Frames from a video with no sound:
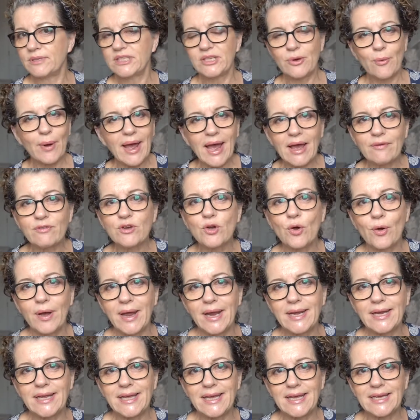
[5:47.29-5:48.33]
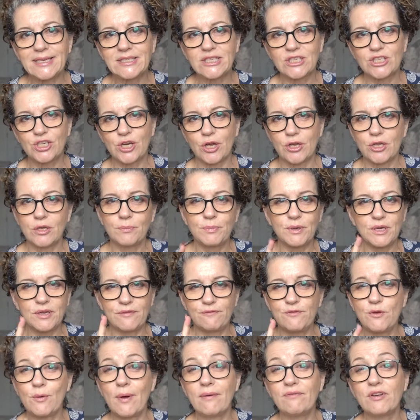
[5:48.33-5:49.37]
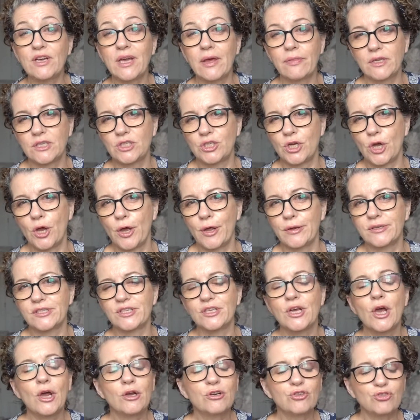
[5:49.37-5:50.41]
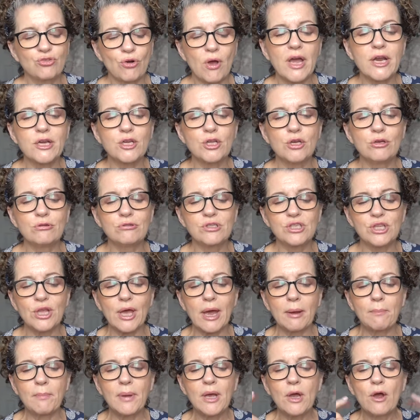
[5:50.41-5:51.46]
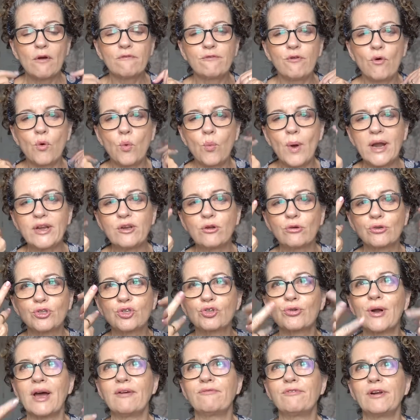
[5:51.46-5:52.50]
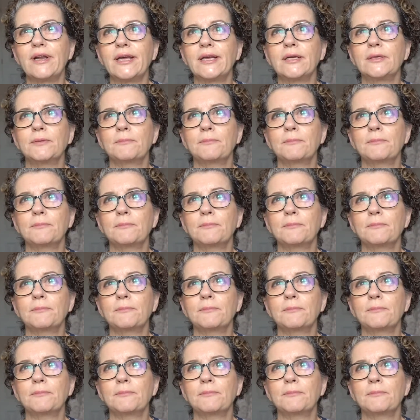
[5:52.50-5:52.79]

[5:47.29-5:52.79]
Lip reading: Now, I haven't got any here to show you, but if you ever get the chance, try and use them for when you're travelling.